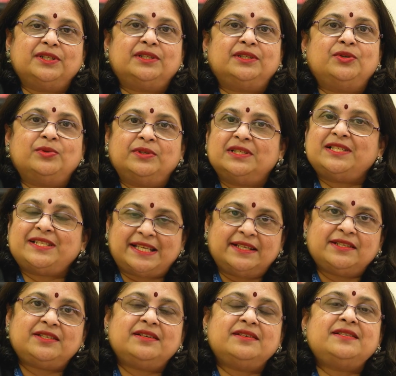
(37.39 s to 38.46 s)
the nodal
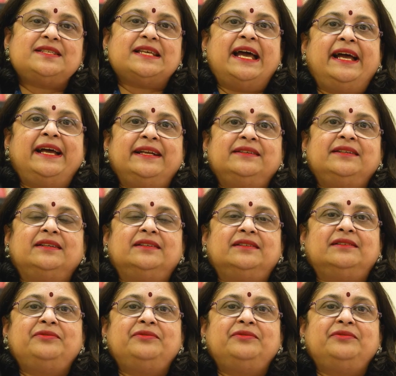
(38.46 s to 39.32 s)
centers and